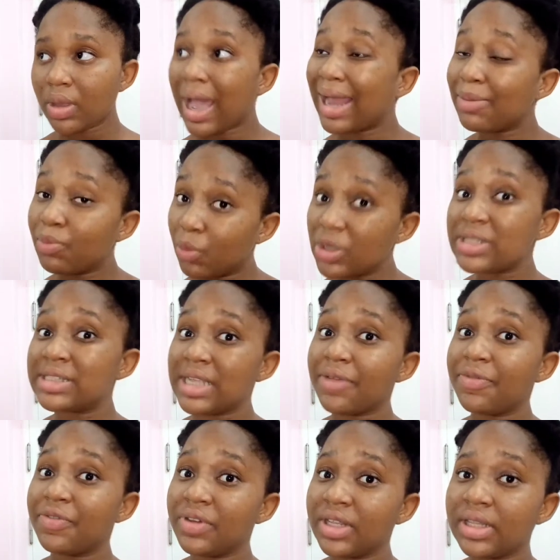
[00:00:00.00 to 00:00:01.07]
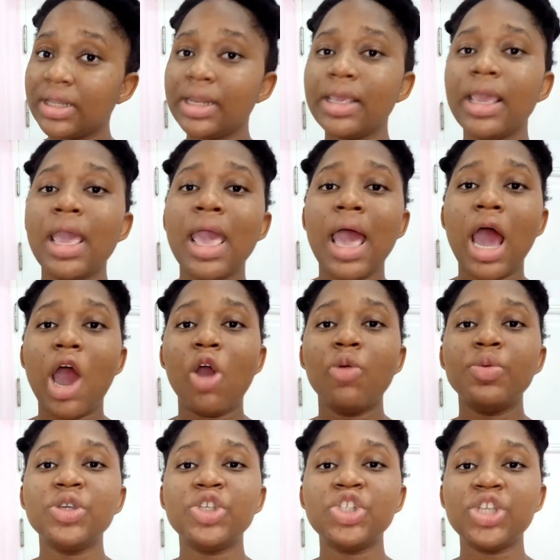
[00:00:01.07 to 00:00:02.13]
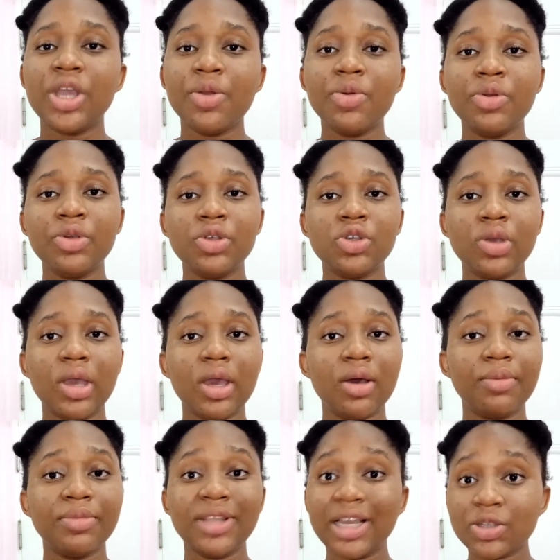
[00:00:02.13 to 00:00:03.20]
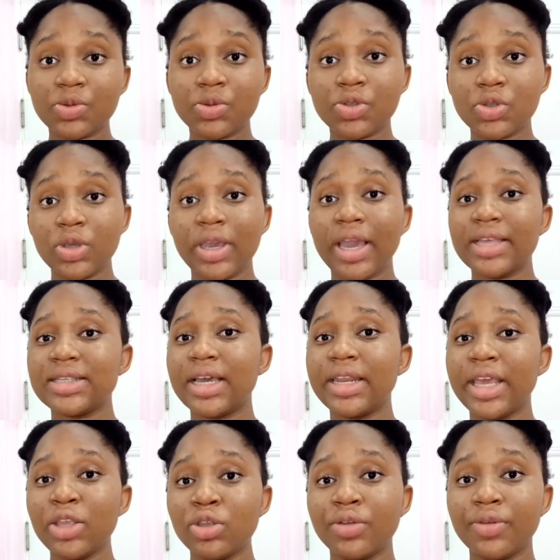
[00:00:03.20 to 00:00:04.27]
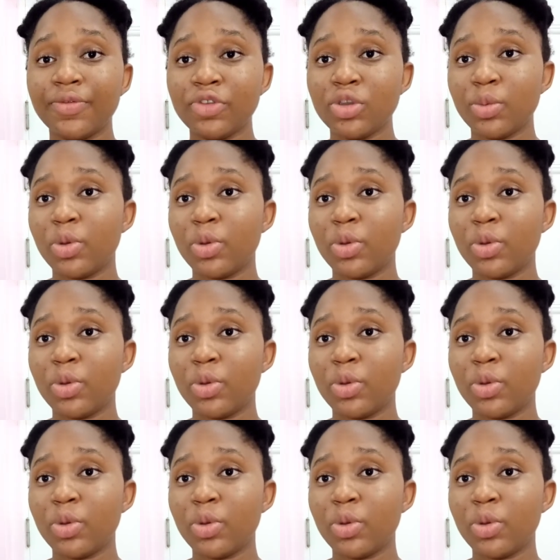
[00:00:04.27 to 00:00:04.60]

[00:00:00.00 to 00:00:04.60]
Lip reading: and most definitely I will be sharing that with you guys at the end of the video,